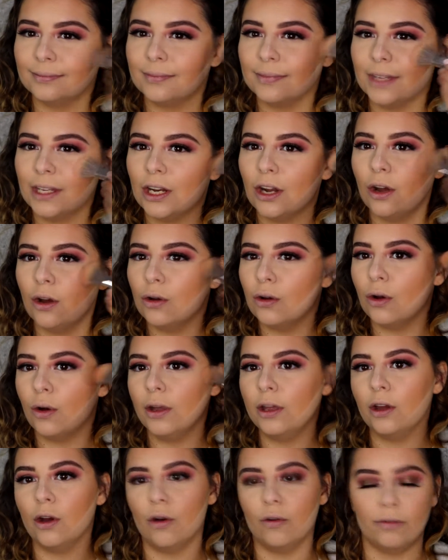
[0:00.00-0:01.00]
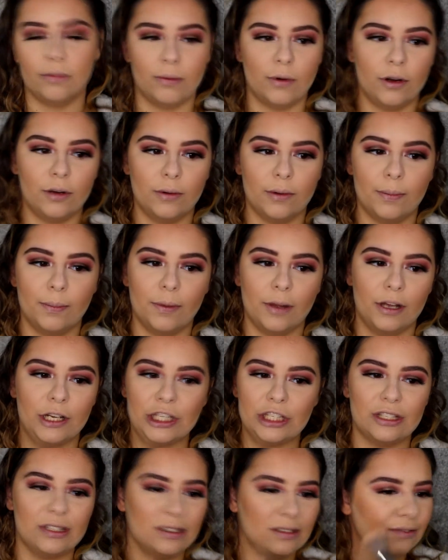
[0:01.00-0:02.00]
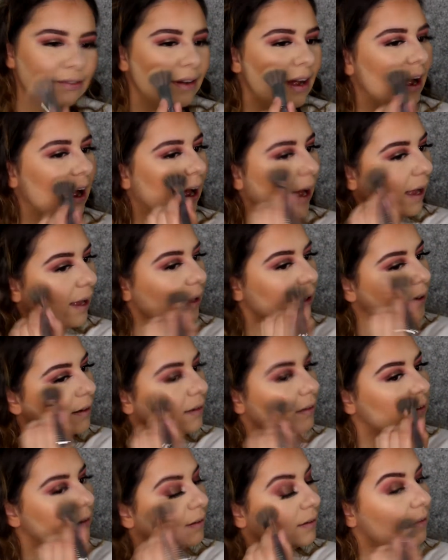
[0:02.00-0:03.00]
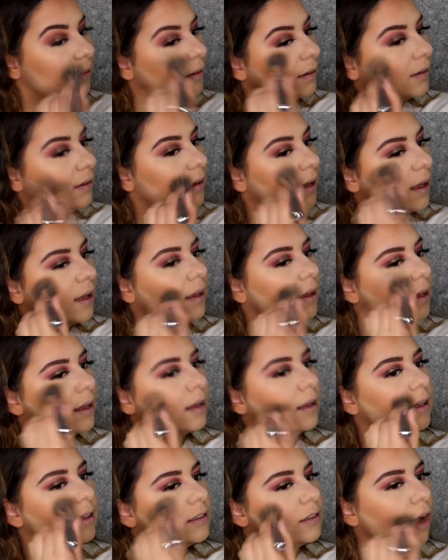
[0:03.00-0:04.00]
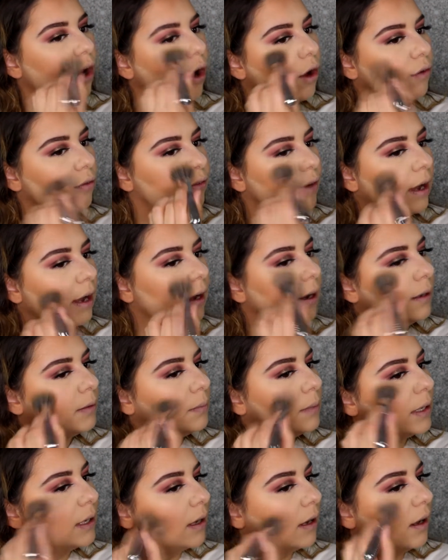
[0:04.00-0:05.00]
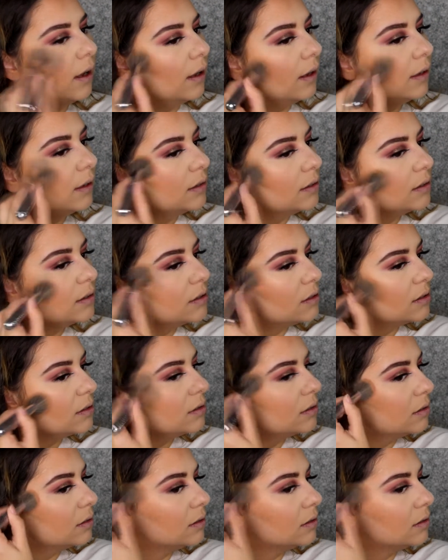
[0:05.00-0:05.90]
You know, going overboard with blush is fine. It's all fine because,